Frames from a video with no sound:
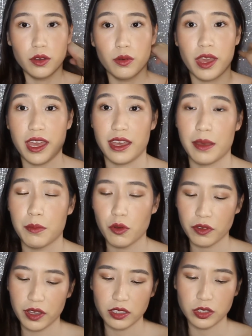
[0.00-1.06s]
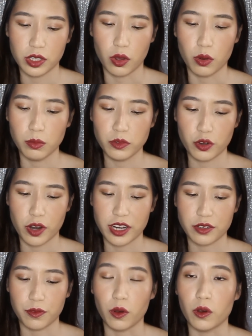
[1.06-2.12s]
Okay, and moving on to the home
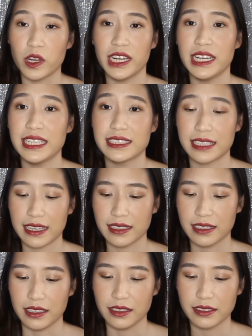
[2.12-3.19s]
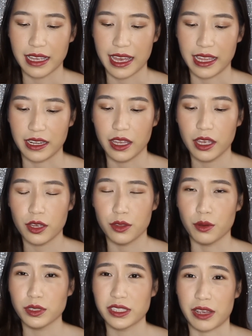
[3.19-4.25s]
stretch for oily skin girls and
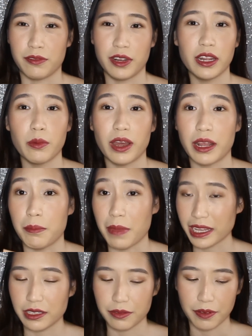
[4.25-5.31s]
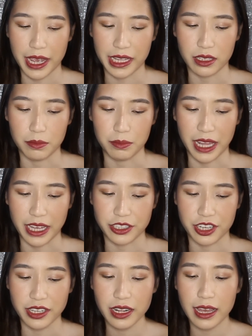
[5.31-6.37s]
those that really want a mattified
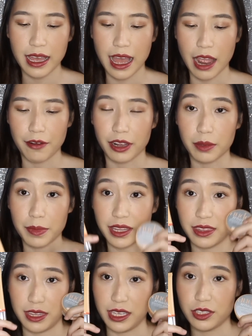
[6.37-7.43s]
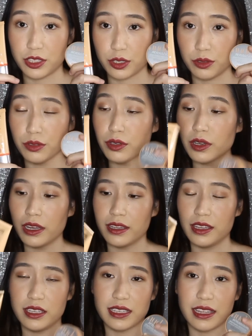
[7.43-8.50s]
complexion, I recommend these two.
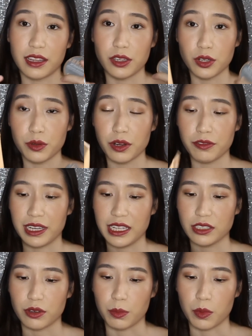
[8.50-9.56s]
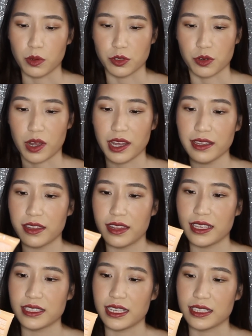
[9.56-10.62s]
These are the newer release from Bourjois.
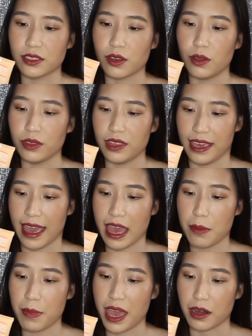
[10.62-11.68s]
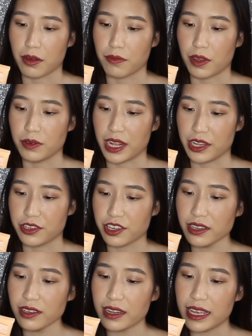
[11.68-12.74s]
This is called the Air Matte
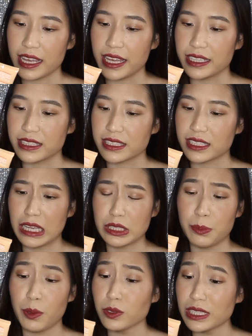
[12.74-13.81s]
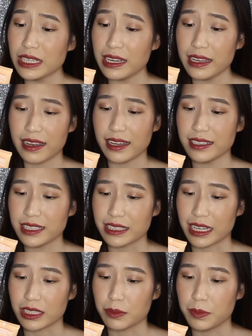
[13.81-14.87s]
Foundation. It's supposedly
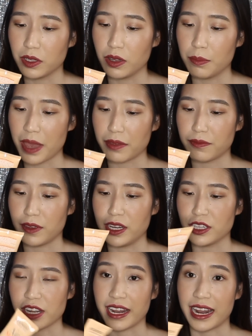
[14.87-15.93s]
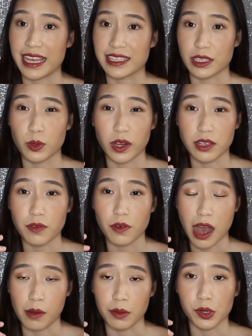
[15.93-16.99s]
undetectable matte finish and has a
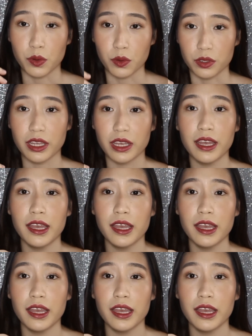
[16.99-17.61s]
24-hour hold.